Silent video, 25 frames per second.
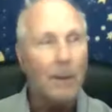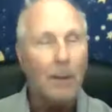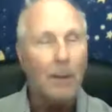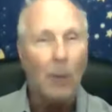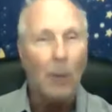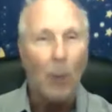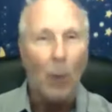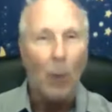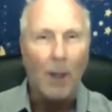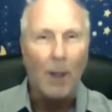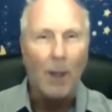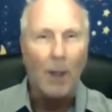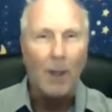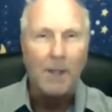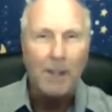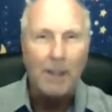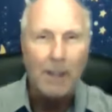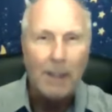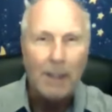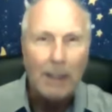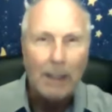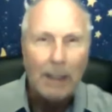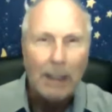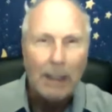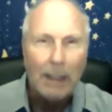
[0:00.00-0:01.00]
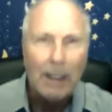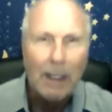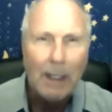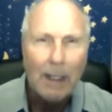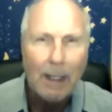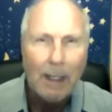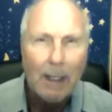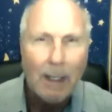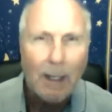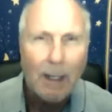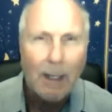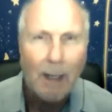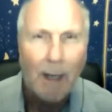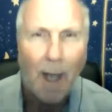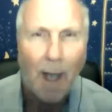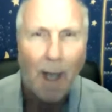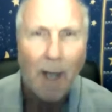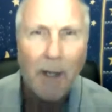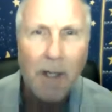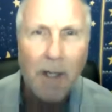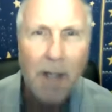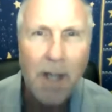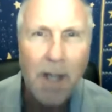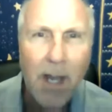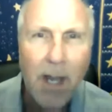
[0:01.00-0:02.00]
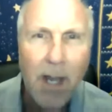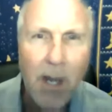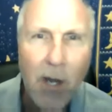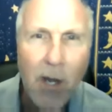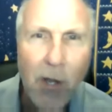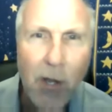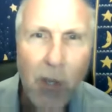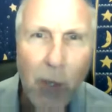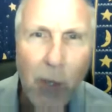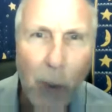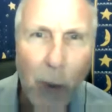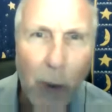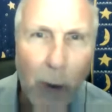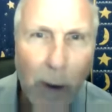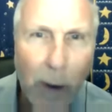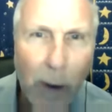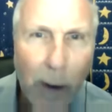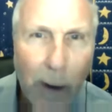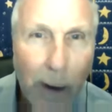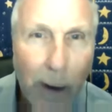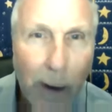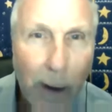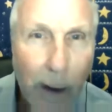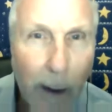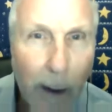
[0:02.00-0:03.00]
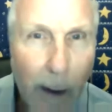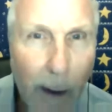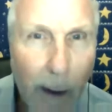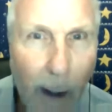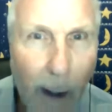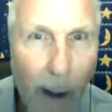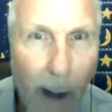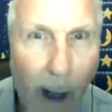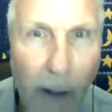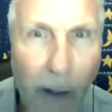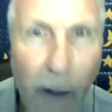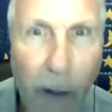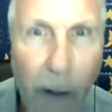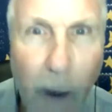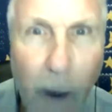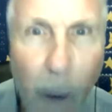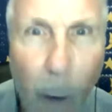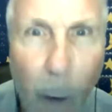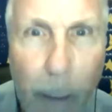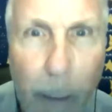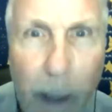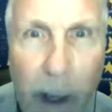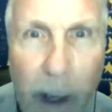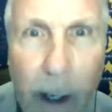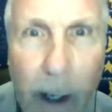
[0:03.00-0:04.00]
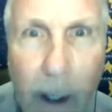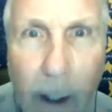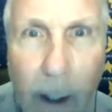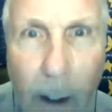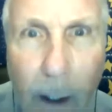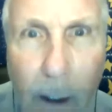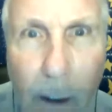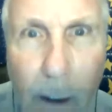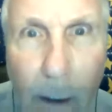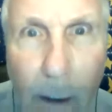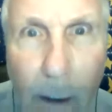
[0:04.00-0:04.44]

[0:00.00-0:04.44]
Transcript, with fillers: What? I didn't hear you. I think we're being